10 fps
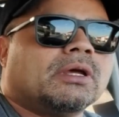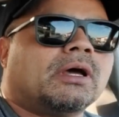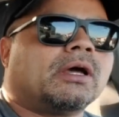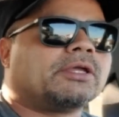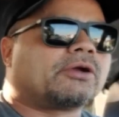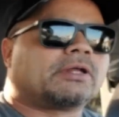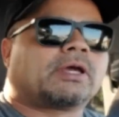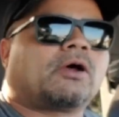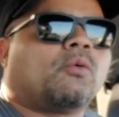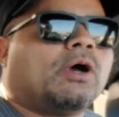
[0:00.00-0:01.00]
you're going to
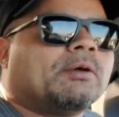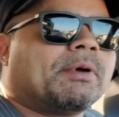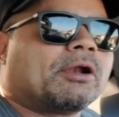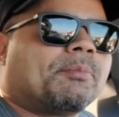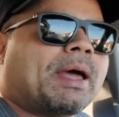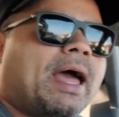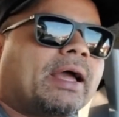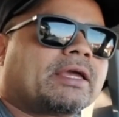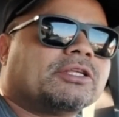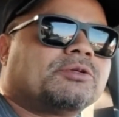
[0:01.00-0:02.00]
get a way better
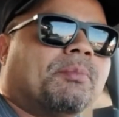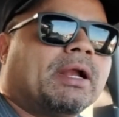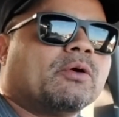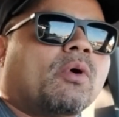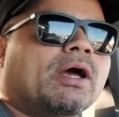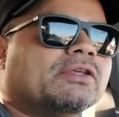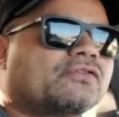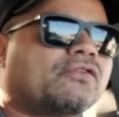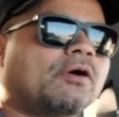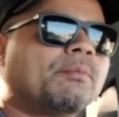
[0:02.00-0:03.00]
package money-wise
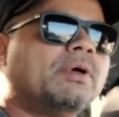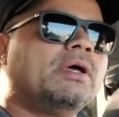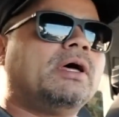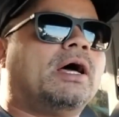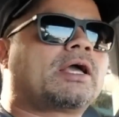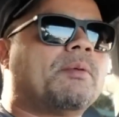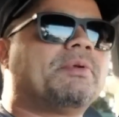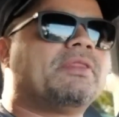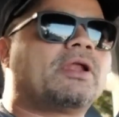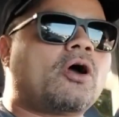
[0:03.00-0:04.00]
from a company
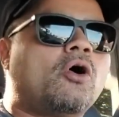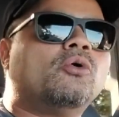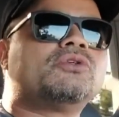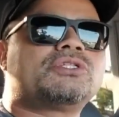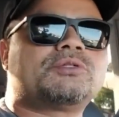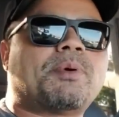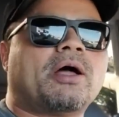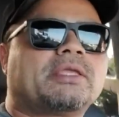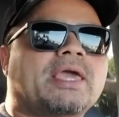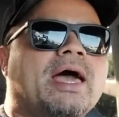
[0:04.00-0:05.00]
that hosts
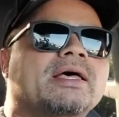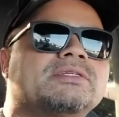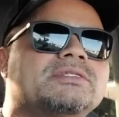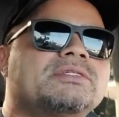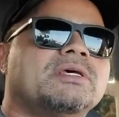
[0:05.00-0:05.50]
podcasts.